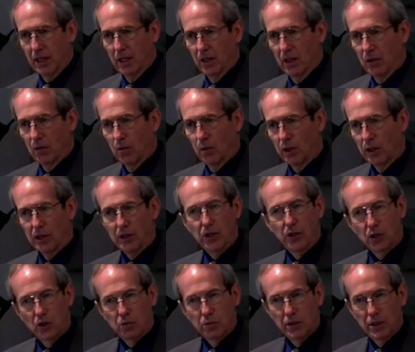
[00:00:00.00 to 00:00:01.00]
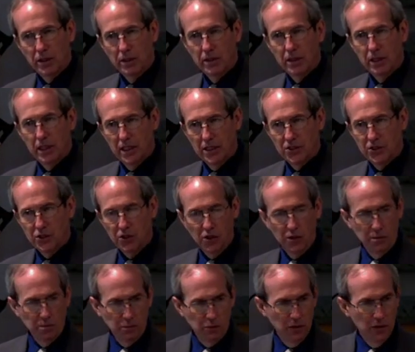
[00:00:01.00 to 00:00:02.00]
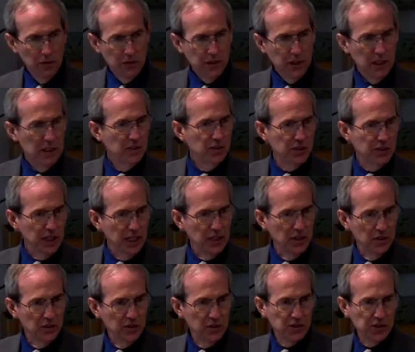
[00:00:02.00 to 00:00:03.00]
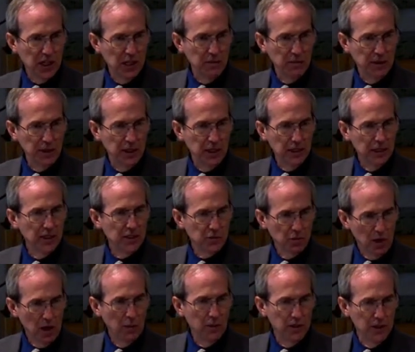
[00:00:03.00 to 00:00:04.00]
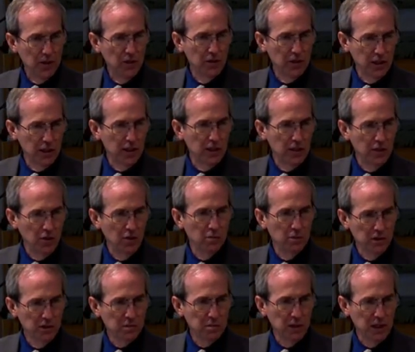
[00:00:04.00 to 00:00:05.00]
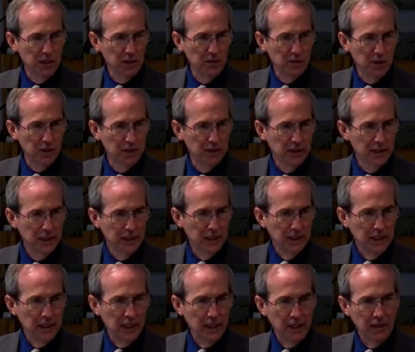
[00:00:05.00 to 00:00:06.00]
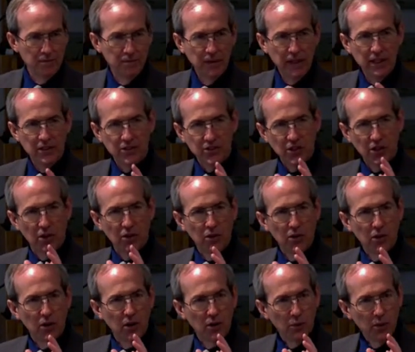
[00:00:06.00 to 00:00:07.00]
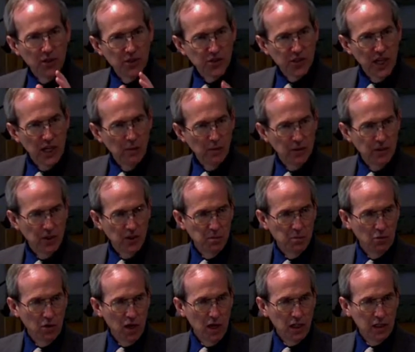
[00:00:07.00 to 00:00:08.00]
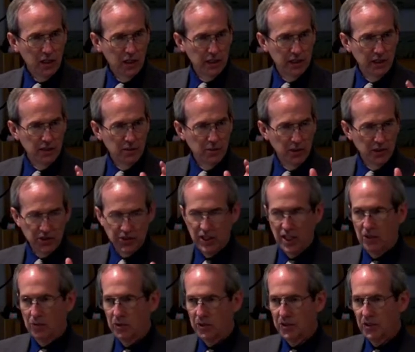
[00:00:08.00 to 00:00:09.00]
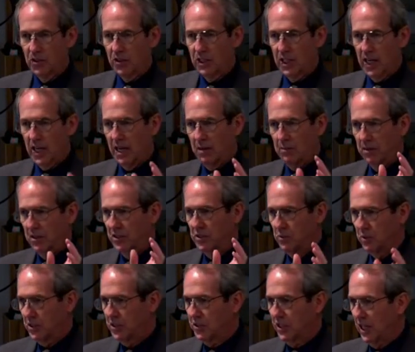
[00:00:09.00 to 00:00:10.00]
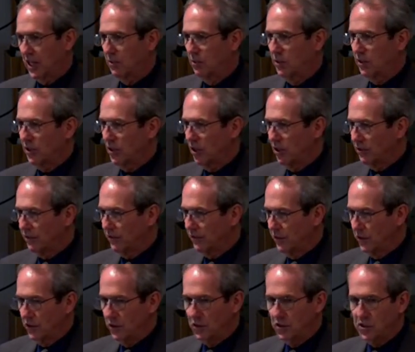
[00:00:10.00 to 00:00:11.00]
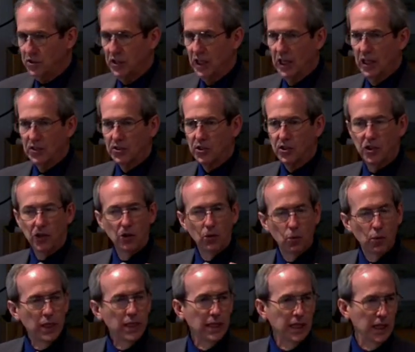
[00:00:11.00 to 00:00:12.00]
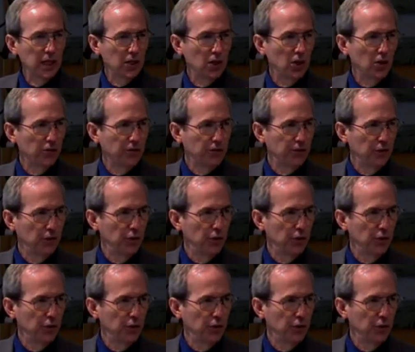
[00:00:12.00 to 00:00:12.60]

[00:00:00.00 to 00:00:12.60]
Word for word: When a human eats certain proteins, they do the same thing. That's why we don't eat humans, by the way. Um, so we stay with our broccoli, we stay with our cabbage, we stay with our foods so that we get our food